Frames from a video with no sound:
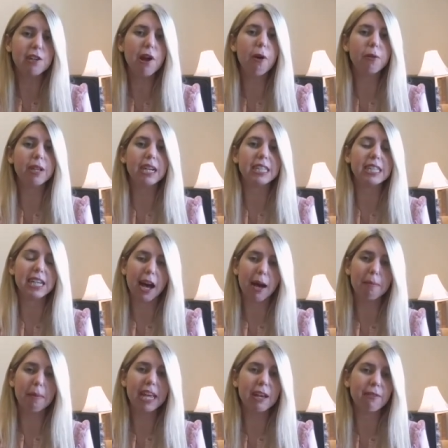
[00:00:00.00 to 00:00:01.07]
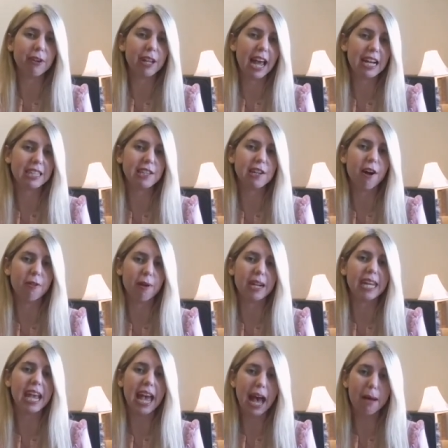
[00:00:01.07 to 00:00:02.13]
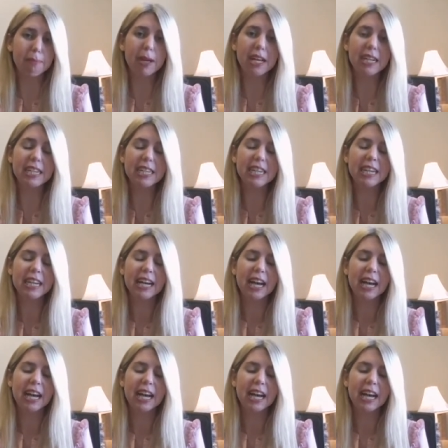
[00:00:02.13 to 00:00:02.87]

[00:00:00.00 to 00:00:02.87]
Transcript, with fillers: know that it's coming if it hasn't already happened,